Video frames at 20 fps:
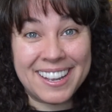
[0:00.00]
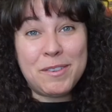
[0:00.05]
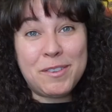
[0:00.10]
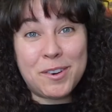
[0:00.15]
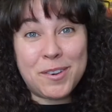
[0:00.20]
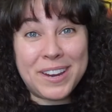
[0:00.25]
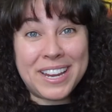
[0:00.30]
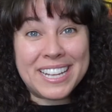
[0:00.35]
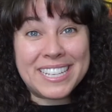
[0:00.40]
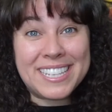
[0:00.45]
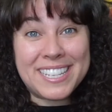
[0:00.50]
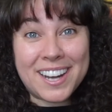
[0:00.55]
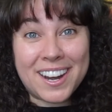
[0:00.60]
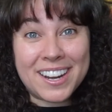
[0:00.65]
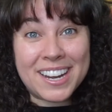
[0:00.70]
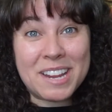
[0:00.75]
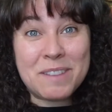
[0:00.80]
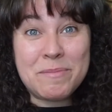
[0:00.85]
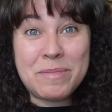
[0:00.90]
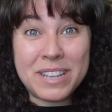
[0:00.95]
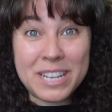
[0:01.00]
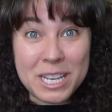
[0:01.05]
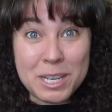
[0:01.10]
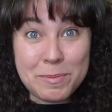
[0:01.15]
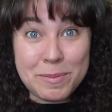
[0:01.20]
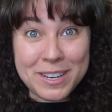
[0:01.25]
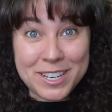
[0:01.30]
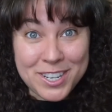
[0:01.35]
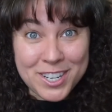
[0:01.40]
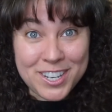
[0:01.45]
Before we get started,
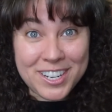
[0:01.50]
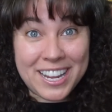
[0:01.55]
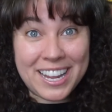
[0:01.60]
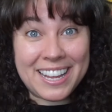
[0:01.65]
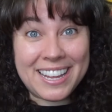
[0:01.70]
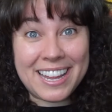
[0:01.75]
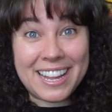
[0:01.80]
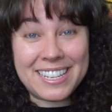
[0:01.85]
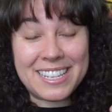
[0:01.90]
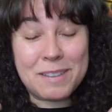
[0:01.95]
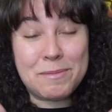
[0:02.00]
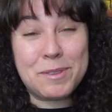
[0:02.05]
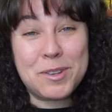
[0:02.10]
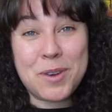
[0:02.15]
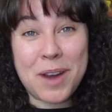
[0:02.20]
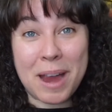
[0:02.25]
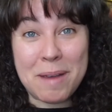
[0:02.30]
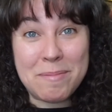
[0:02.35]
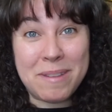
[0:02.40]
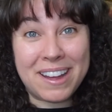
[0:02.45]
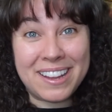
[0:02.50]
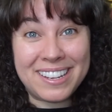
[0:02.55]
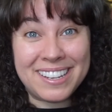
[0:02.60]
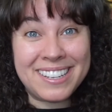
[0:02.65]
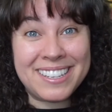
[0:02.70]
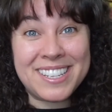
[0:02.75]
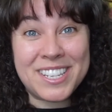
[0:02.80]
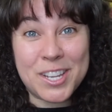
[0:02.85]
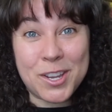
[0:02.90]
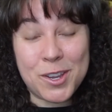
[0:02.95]
please be sure to hit that subscribe
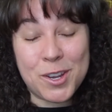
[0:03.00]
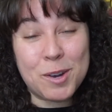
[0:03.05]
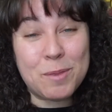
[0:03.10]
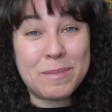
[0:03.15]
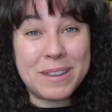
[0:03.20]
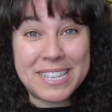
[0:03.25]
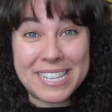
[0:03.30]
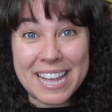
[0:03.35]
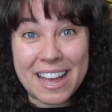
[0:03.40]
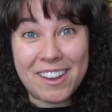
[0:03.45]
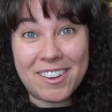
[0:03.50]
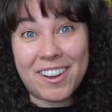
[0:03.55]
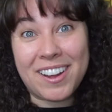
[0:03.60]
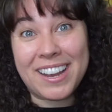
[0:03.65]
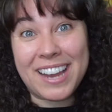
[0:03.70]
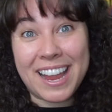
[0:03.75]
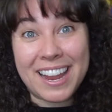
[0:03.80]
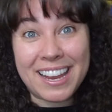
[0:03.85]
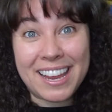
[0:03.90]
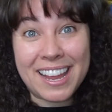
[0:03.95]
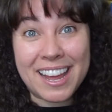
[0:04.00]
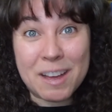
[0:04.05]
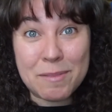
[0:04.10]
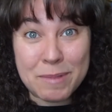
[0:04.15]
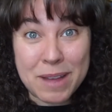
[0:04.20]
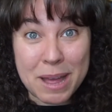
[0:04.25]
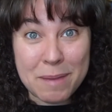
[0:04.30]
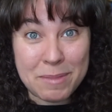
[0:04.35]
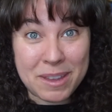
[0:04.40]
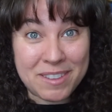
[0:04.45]
button so you don't miss out on any
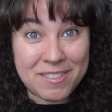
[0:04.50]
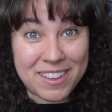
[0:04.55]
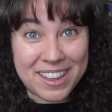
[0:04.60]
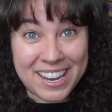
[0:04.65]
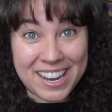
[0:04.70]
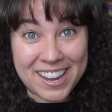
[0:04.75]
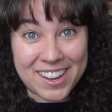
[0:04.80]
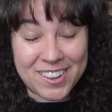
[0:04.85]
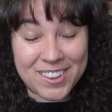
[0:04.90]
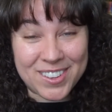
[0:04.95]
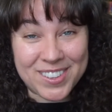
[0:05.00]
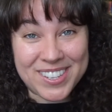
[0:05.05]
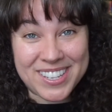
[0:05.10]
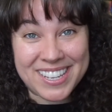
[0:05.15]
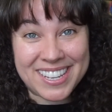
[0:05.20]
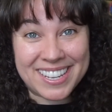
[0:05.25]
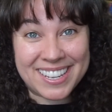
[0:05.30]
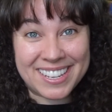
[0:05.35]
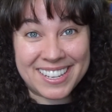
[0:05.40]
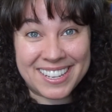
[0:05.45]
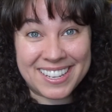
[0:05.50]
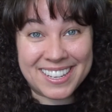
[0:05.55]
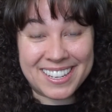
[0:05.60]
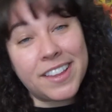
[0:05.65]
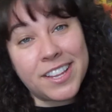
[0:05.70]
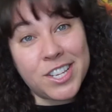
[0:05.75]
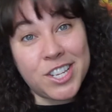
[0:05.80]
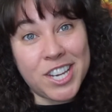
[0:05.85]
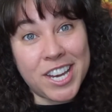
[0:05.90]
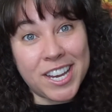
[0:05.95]
upcoming videos.
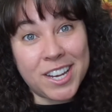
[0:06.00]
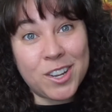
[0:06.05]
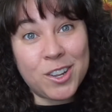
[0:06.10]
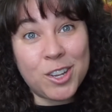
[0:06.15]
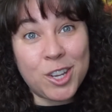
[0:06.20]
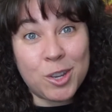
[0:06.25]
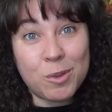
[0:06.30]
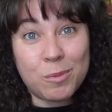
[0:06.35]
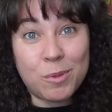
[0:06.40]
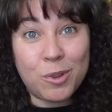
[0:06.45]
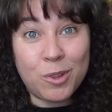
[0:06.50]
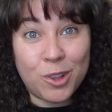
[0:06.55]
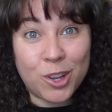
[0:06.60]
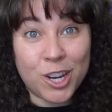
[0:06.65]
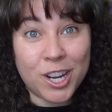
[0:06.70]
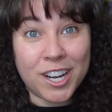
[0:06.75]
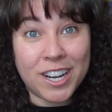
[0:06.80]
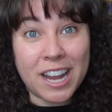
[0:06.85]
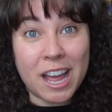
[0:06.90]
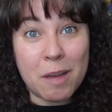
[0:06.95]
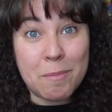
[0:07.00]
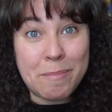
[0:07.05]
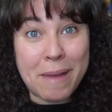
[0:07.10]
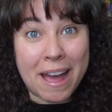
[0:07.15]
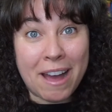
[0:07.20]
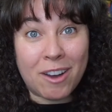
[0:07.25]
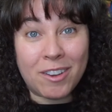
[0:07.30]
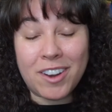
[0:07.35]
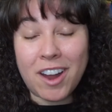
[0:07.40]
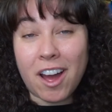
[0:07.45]
On this channel, you will learn
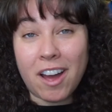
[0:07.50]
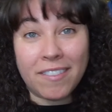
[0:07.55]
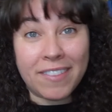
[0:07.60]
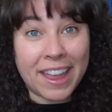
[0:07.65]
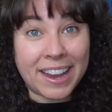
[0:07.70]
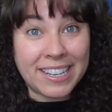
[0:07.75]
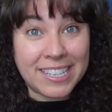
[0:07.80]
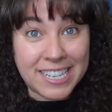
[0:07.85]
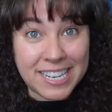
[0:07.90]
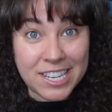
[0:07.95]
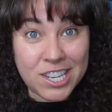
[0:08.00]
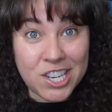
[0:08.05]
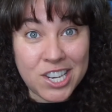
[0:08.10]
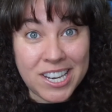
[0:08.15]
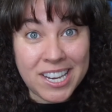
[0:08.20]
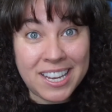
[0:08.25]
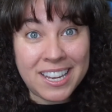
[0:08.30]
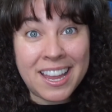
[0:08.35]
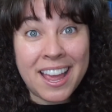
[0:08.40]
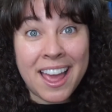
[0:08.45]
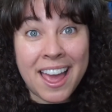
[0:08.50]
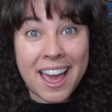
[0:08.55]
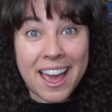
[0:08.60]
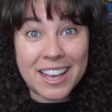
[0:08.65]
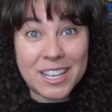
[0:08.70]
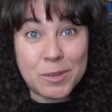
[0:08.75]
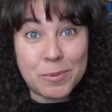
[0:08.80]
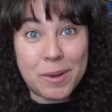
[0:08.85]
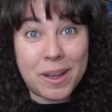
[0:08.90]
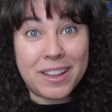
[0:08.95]
about online teaching
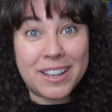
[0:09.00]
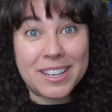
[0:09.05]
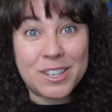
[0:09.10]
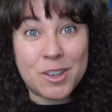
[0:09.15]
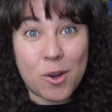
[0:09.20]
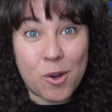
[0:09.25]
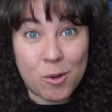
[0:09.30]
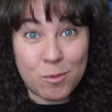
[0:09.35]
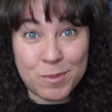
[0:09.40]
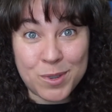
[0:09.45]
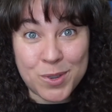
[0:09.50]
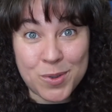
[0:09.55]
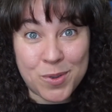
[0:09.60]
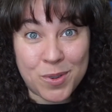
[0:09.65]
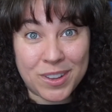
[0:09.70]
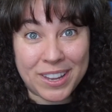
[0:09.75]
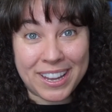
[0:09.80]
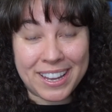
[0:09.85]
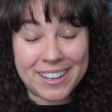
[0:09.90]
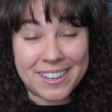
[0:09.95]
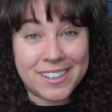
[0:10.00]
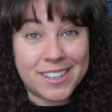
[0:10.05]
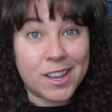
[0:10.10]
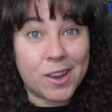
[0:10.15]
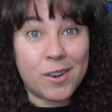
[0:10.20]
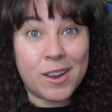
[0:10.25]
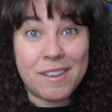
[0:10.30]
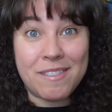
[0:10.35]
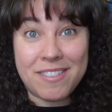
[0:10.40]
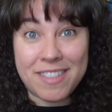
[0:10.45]
as well as homeschooling.
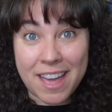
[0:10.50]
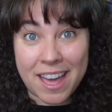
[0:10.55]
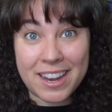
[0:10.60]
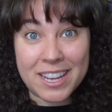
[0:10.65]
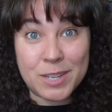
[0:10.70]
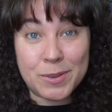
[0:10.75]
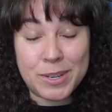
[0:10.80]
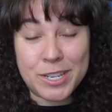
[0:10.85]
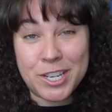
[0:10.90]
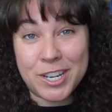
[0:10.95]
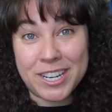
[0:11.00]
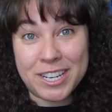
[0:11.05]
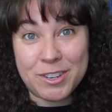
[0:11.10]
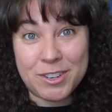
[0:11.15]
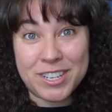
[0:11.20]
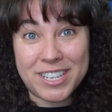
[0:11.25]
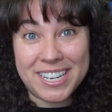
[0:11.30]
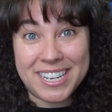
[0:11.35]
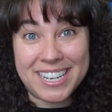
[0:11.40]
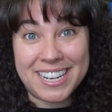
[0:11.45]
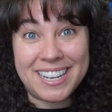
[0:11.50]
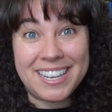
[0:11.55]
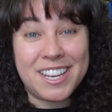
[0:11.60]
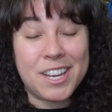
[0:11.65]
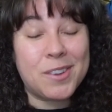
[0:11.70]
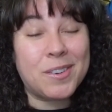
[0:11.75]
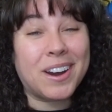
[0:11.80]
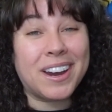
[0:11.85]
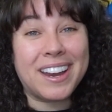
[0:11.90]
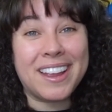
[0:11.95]
So if that is what you're interested
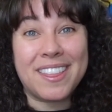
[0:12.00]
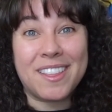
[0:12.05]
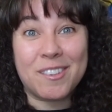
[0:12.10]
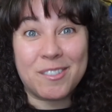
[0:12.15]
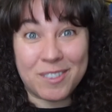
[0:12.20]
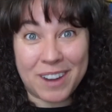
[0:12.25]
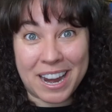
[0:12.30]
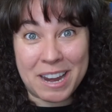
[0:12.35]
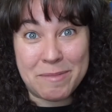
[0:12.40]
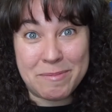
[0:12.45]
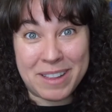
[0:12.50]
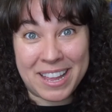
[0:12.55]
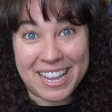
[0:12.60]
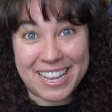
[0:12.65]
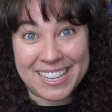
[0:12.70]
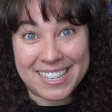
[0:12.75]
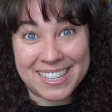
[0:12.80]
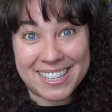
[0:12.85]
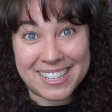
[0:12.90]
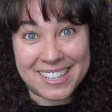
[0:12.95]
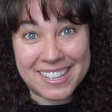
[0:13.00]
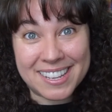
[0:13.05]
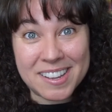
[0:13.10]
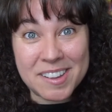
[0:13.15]
in, you are in the right place.